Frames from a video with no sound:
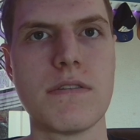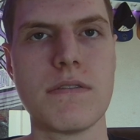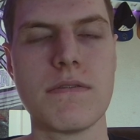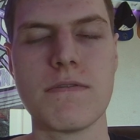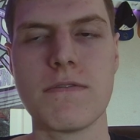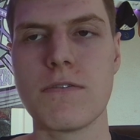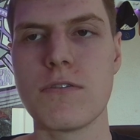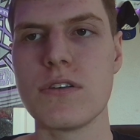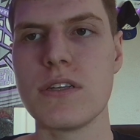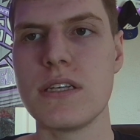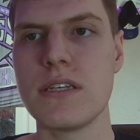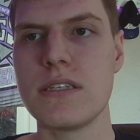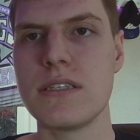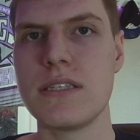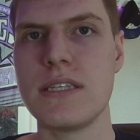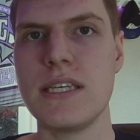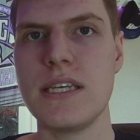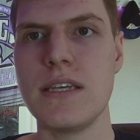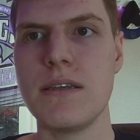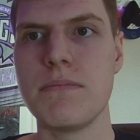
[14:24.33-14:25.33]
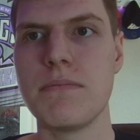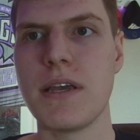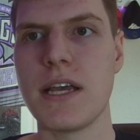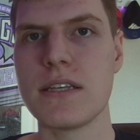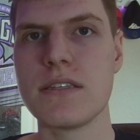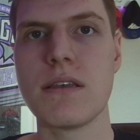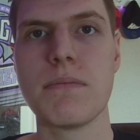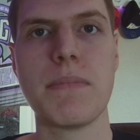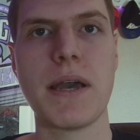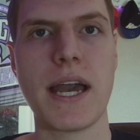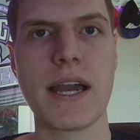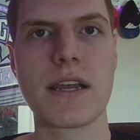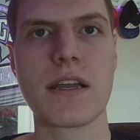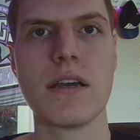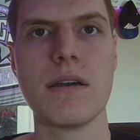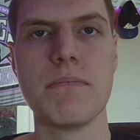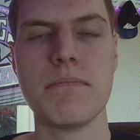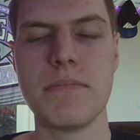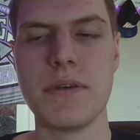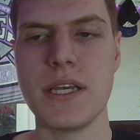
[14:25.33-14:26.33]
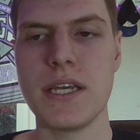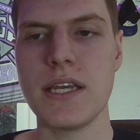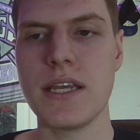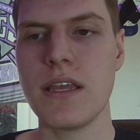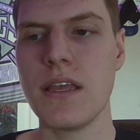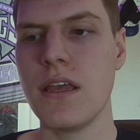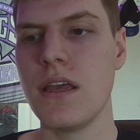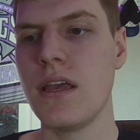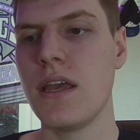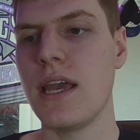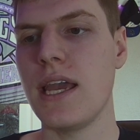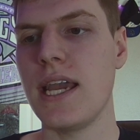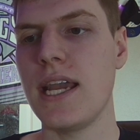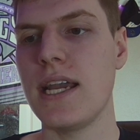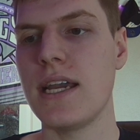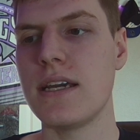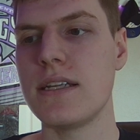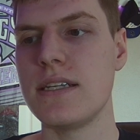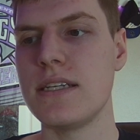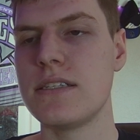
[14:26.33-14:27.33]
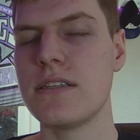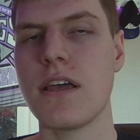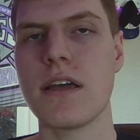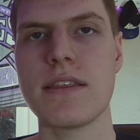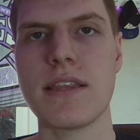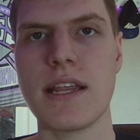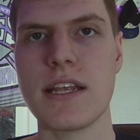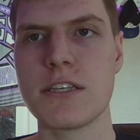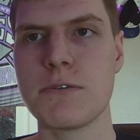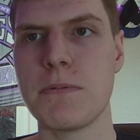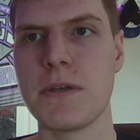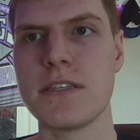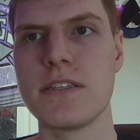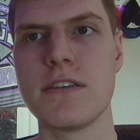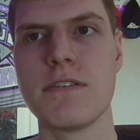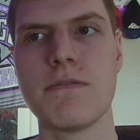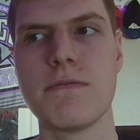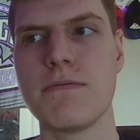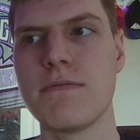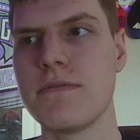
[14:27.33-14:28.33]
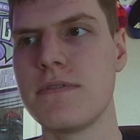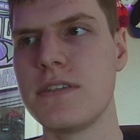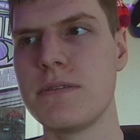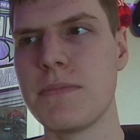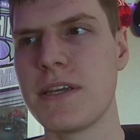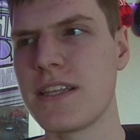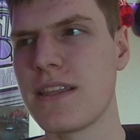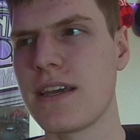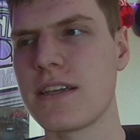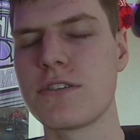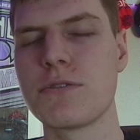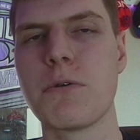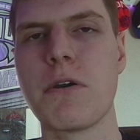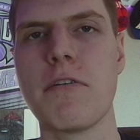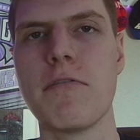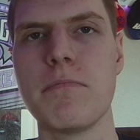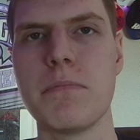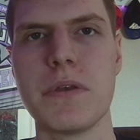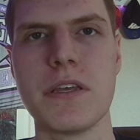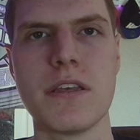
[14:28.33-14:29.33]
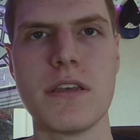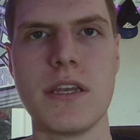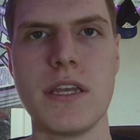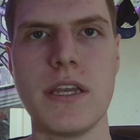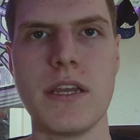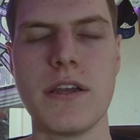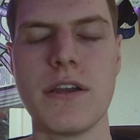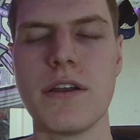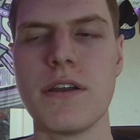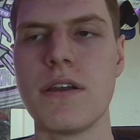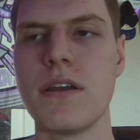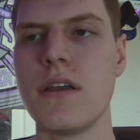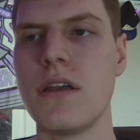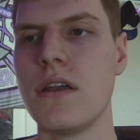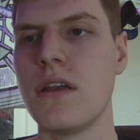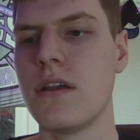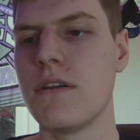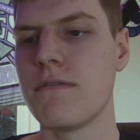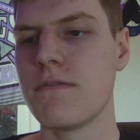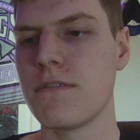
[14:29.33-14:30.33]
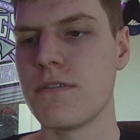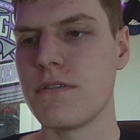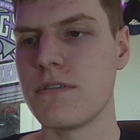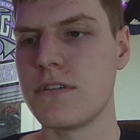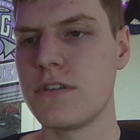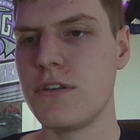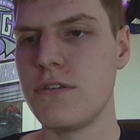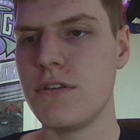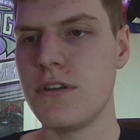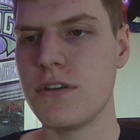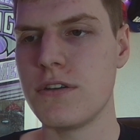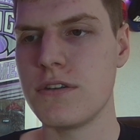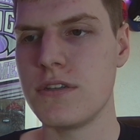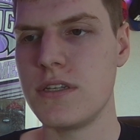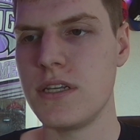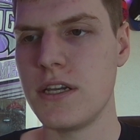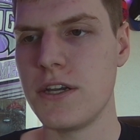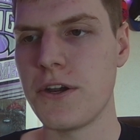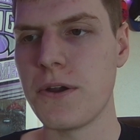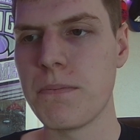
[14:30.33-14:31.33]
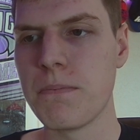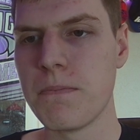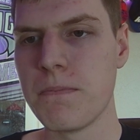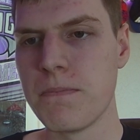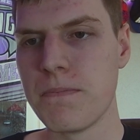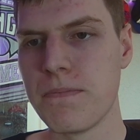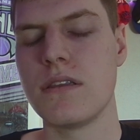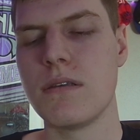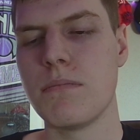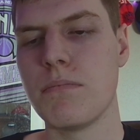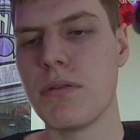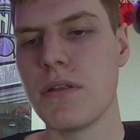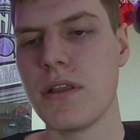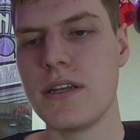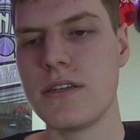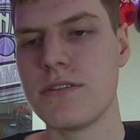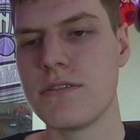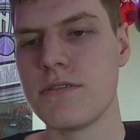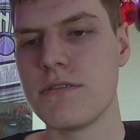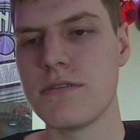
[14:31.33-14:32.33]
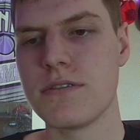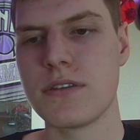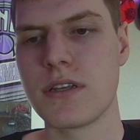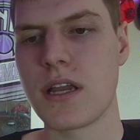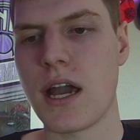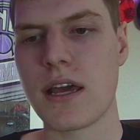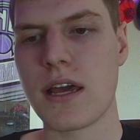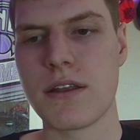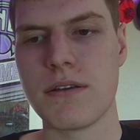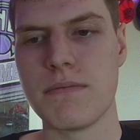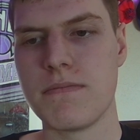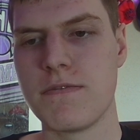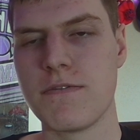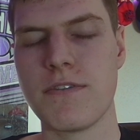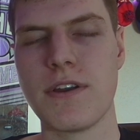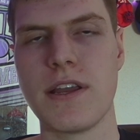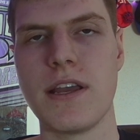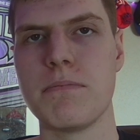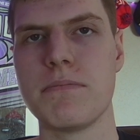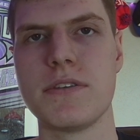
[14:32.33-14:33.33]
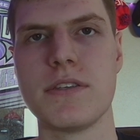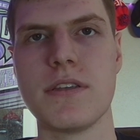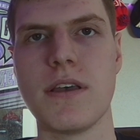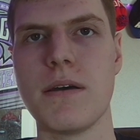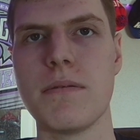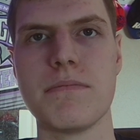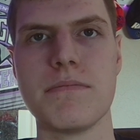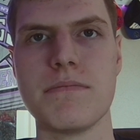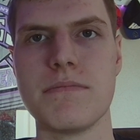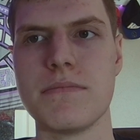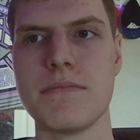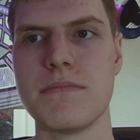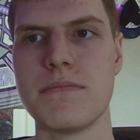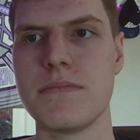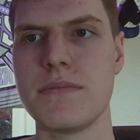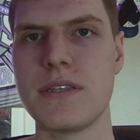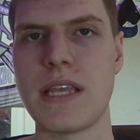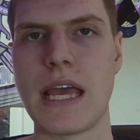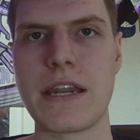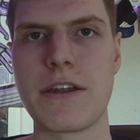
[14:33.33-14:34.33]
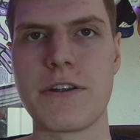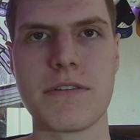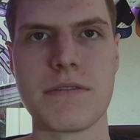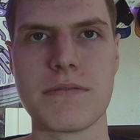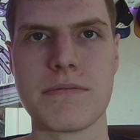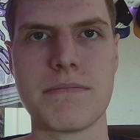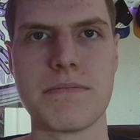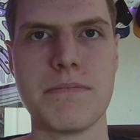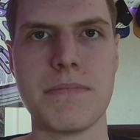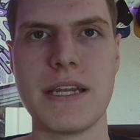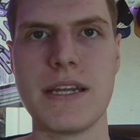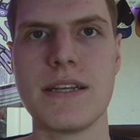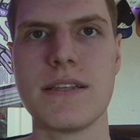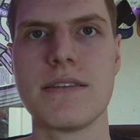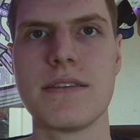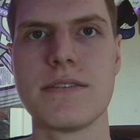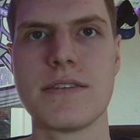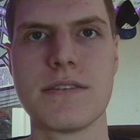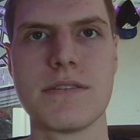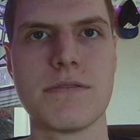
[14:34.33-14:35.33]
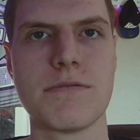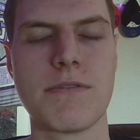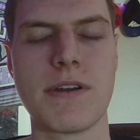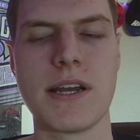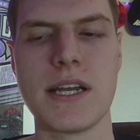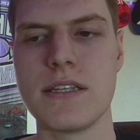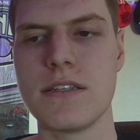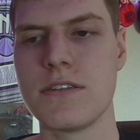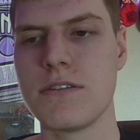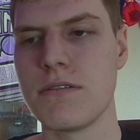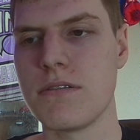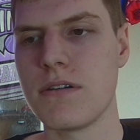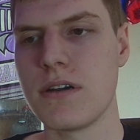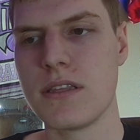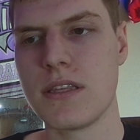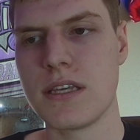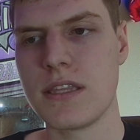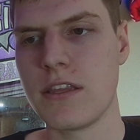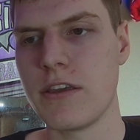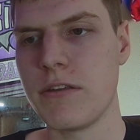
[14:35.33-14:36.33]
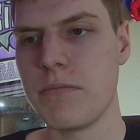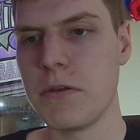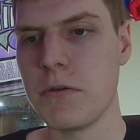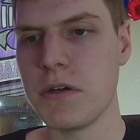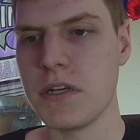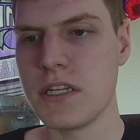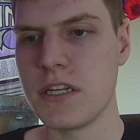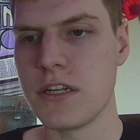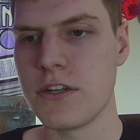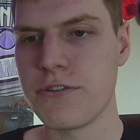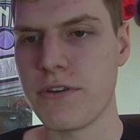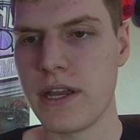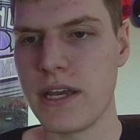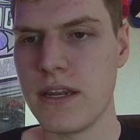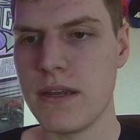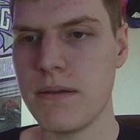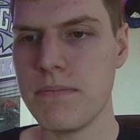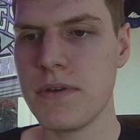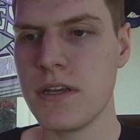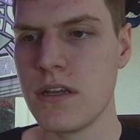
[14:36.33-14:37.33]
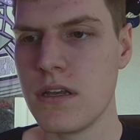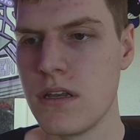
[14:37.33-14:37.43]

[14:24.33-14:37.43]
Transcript: for this team as a backup big, and he's not that expensive. He's making $12 million a year for 2 years here. The Blazers got to free up some center minutes, right? So I think they'd be willing to trade him.